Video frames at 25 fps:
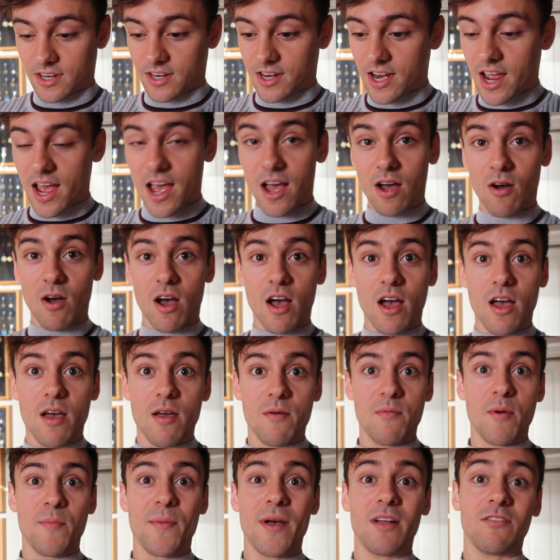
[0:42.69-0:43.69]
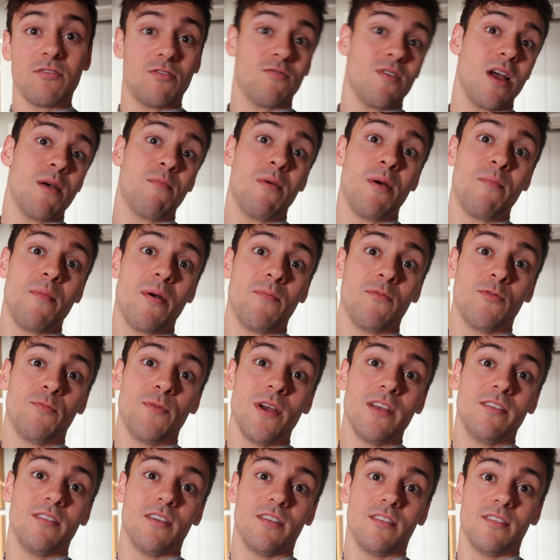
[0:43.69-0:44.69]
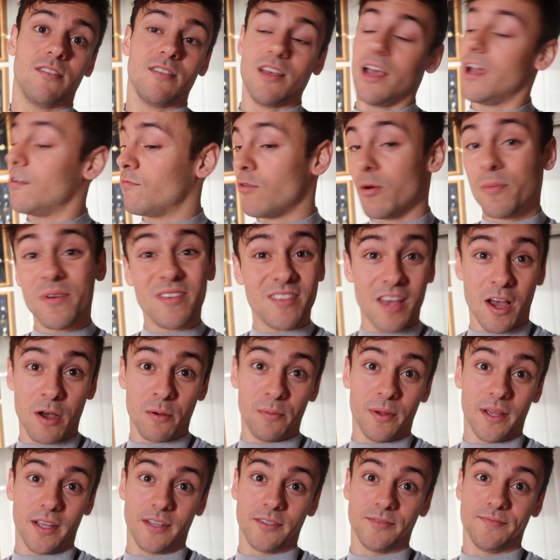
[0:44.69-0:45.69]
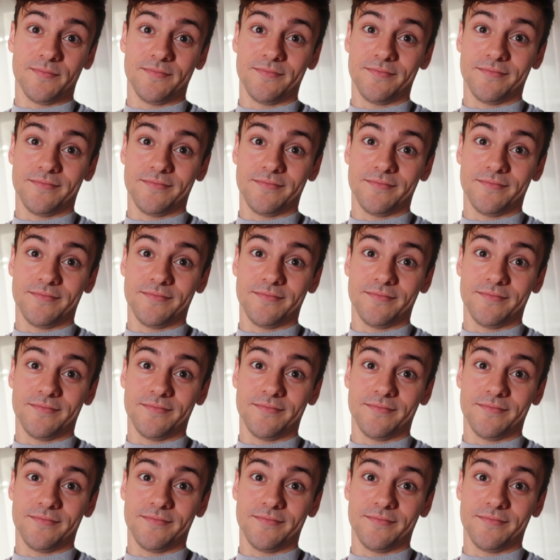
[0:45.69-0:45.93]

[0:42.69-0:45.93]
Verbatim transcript: now I'm about to wrap my mum's presents and Robbie's helping.